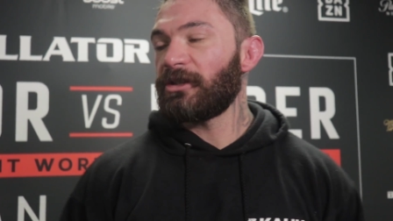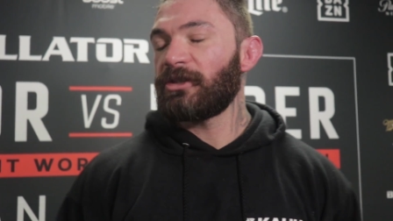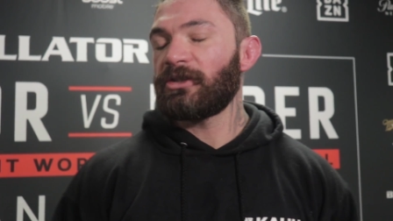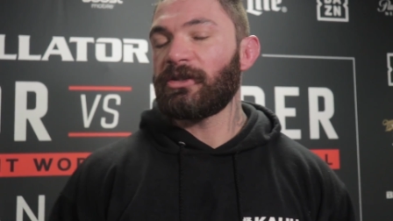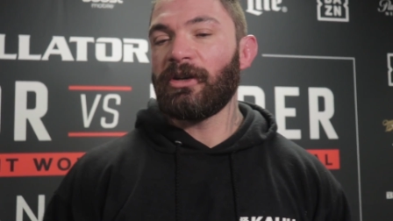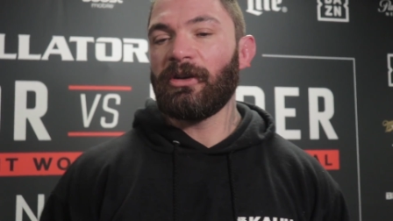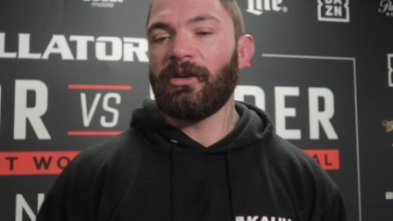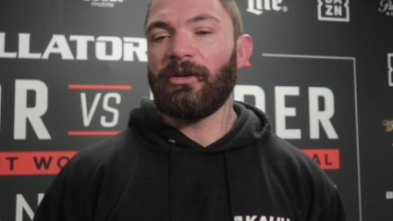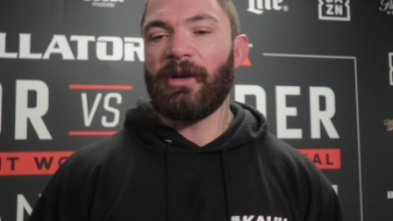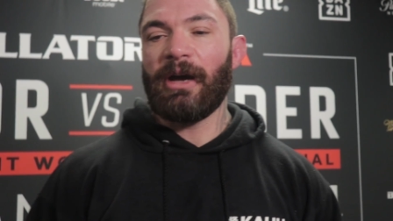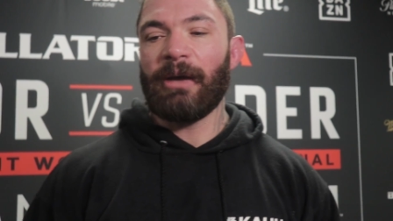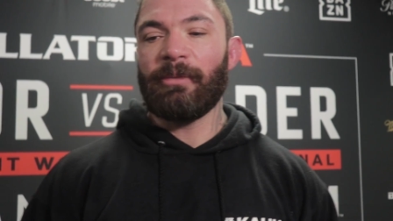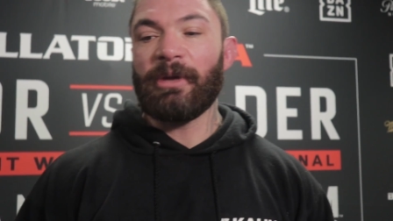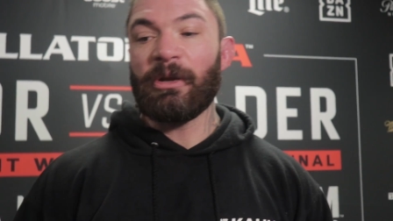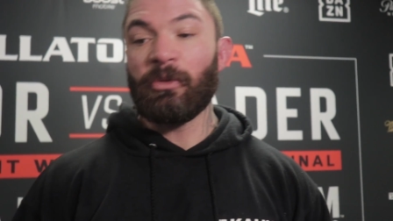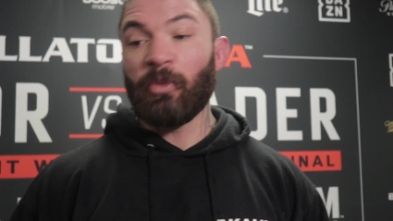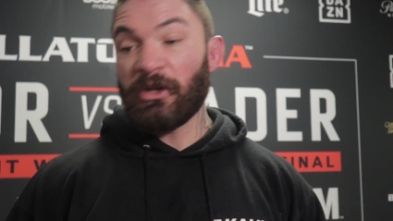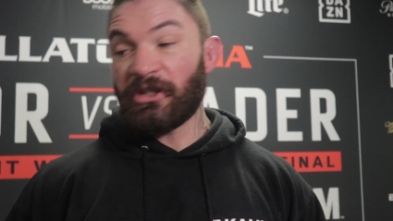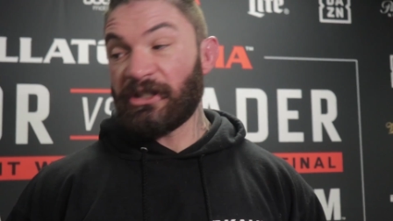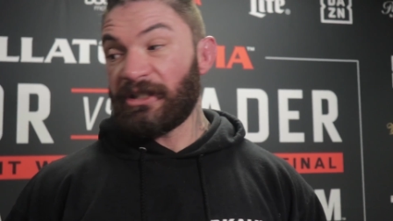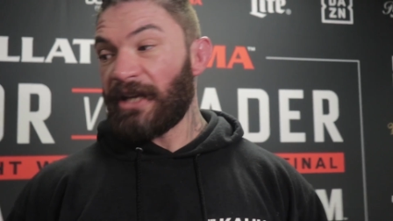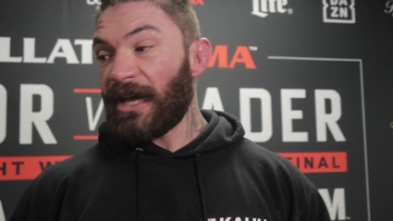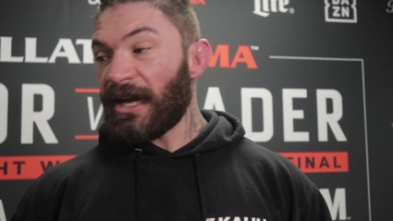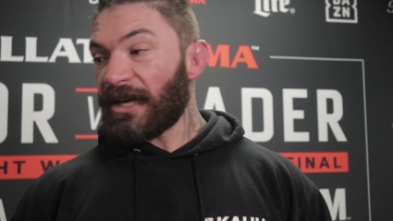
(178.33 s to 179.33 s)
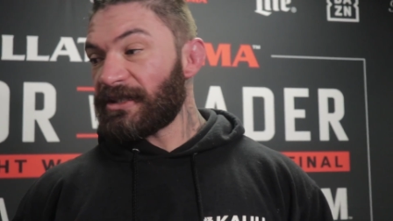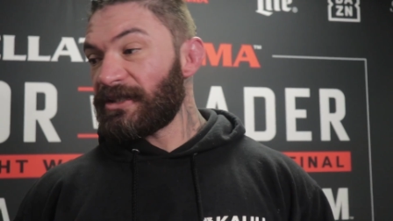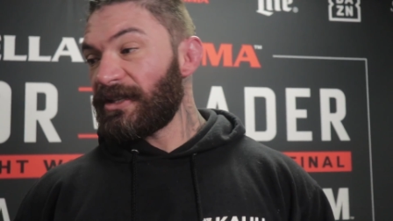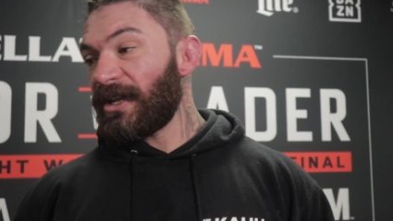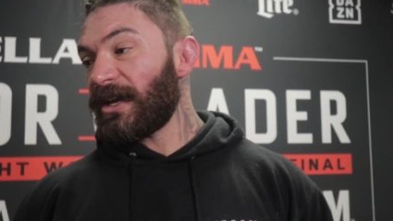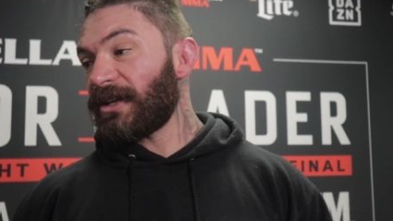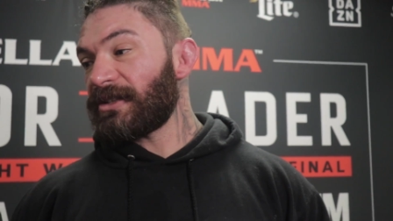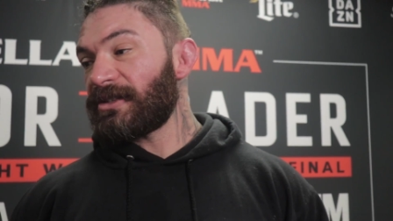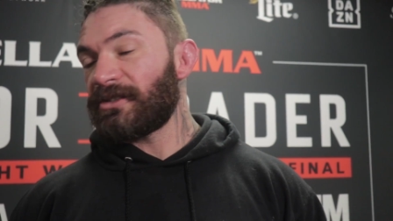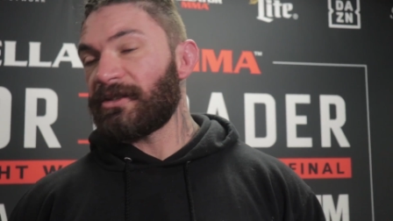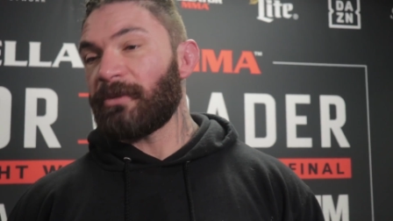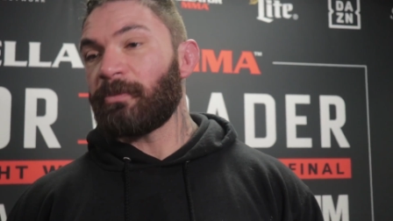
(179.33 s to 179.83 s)
So, I mean, what's next
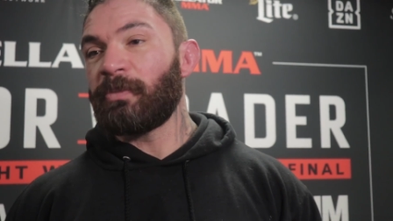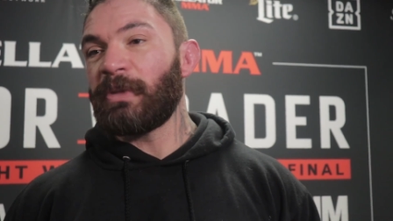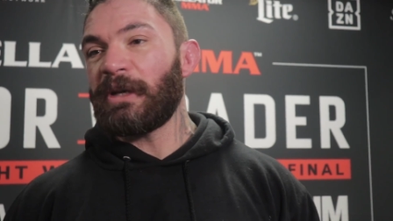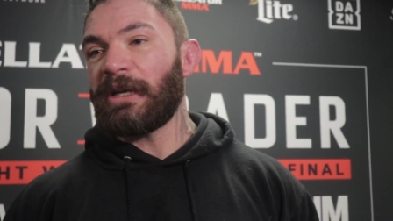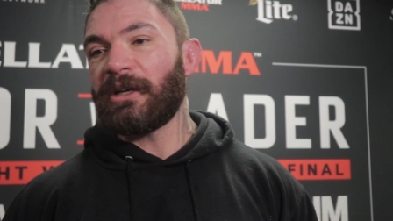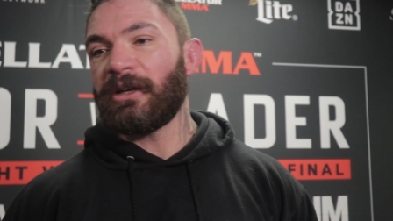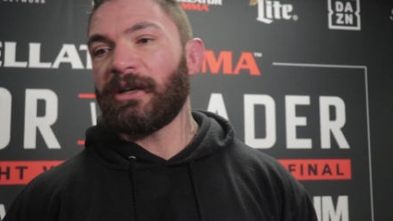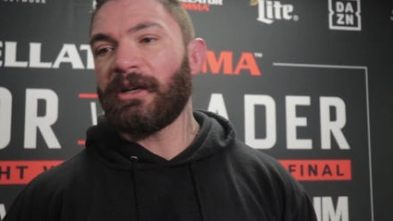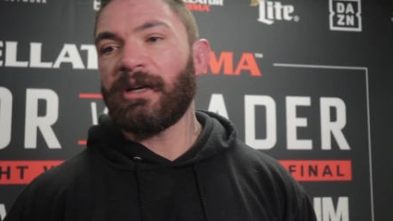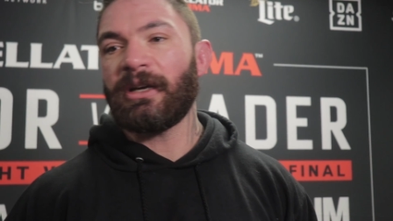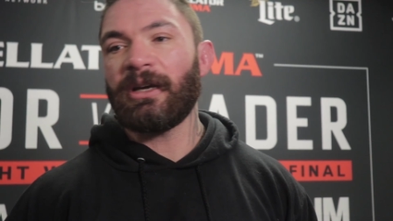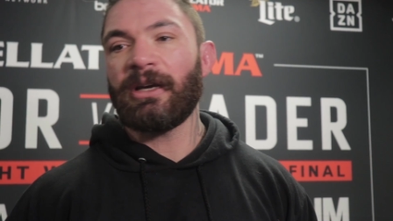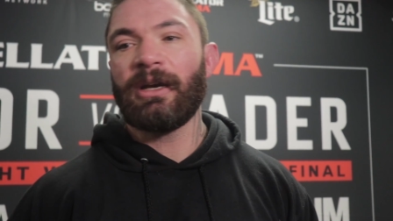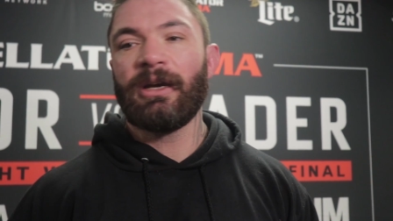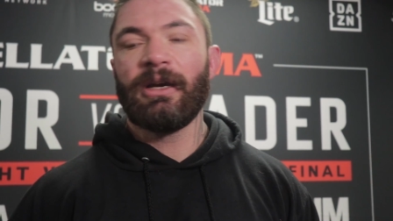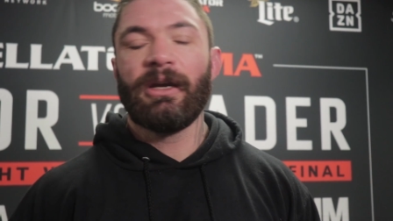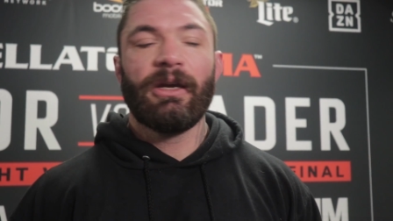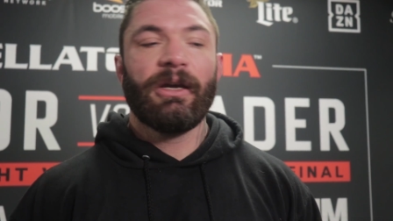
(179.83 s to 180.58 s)
is a beer.